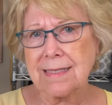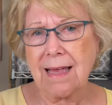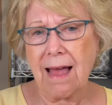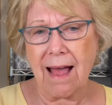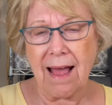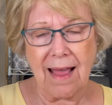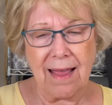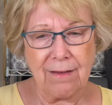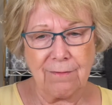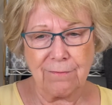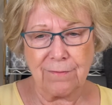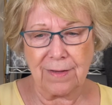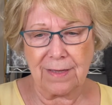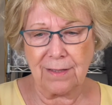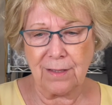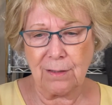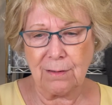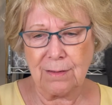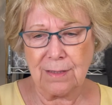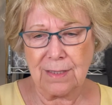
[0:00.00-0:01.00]

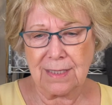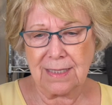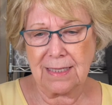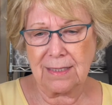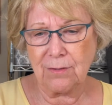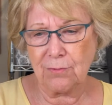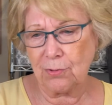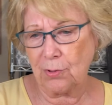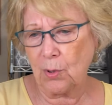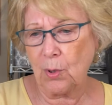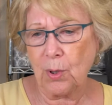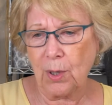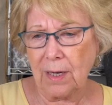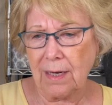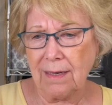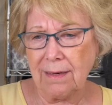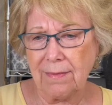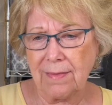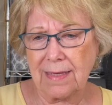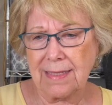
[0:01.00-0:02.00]
I've used a
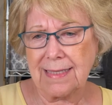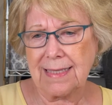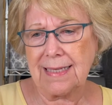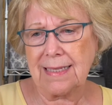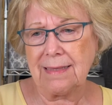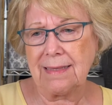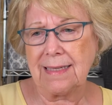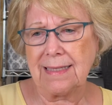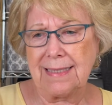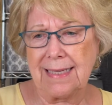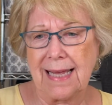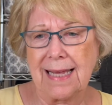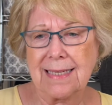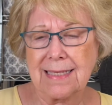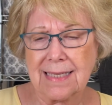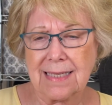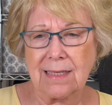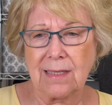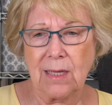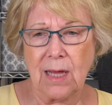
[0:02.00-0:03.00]
drawer that's in the
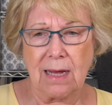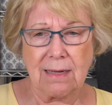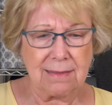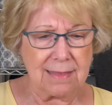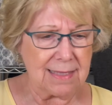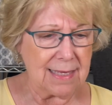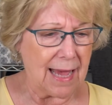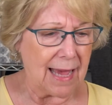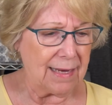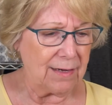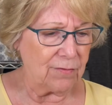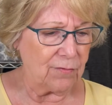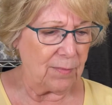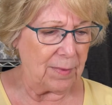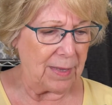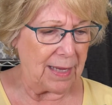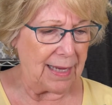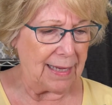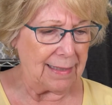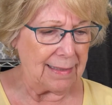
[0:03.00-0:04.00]
desk alongside of
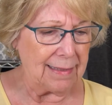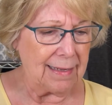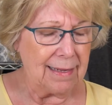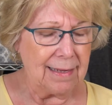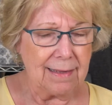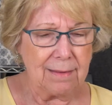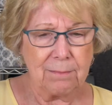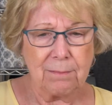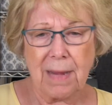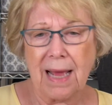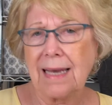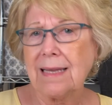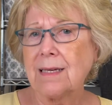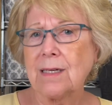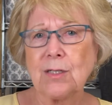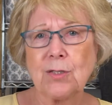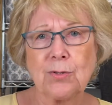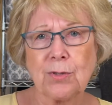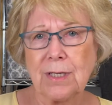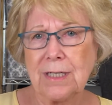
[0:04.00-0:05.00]
me, and my
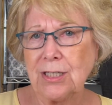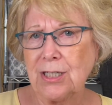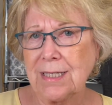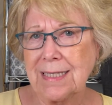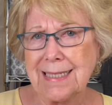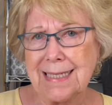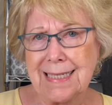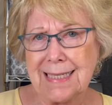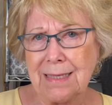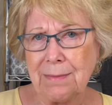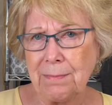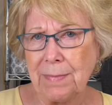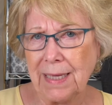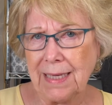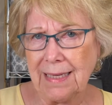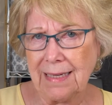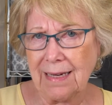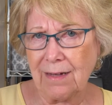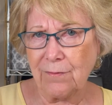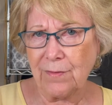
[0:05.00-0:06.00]
little drawer just isn't
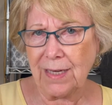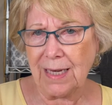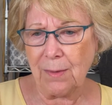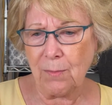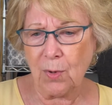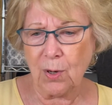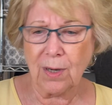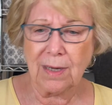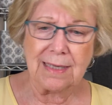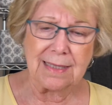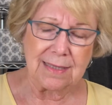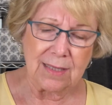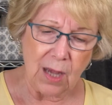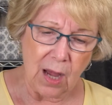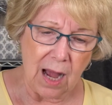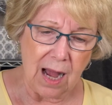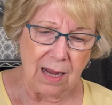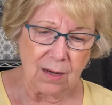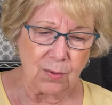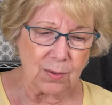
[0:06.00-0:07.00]
big enough anymore, and it's
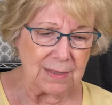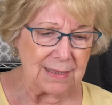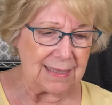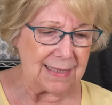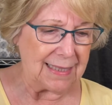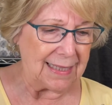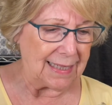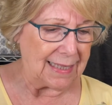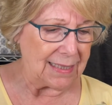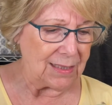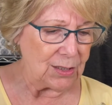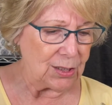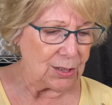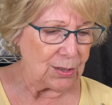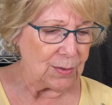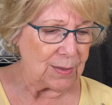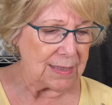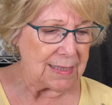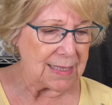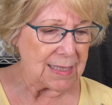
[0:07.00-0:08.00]
awkward to get
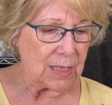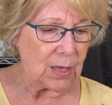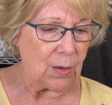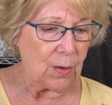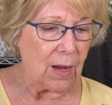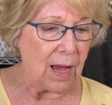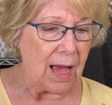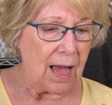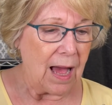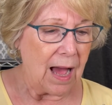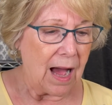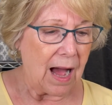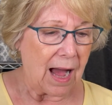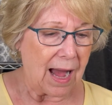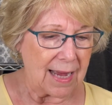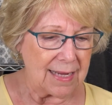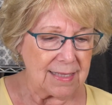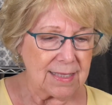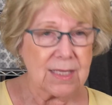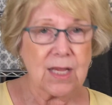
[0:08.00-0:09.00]
into. And so
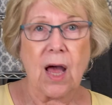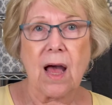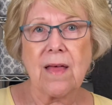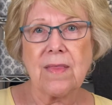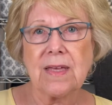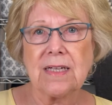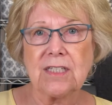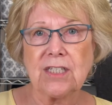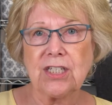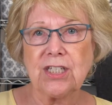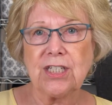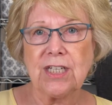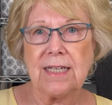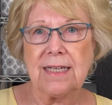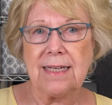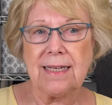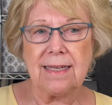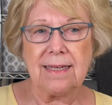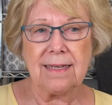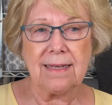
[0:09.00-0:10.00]
I saw that
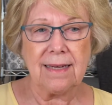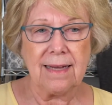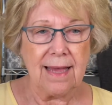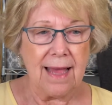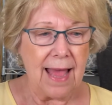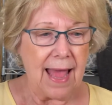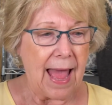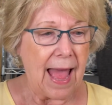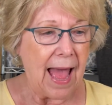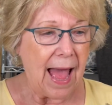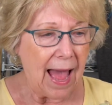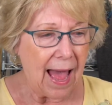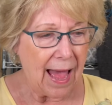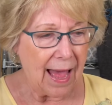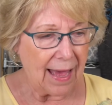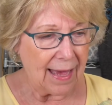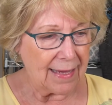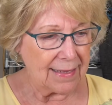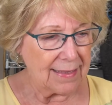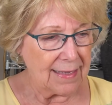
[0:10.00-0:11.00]
she
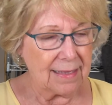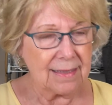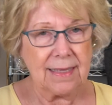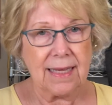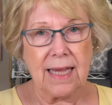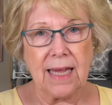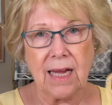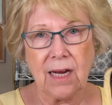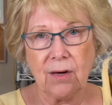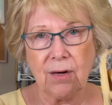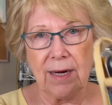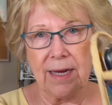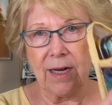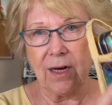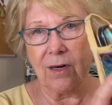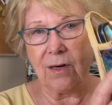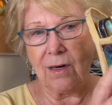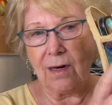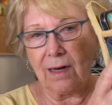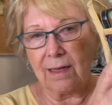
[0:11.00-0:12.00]
had a
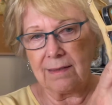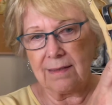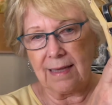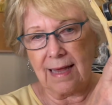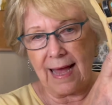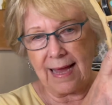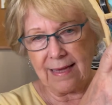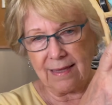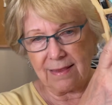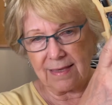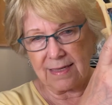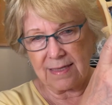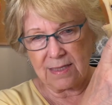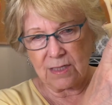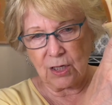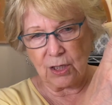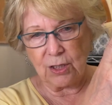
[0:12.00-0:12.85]
carrier like this.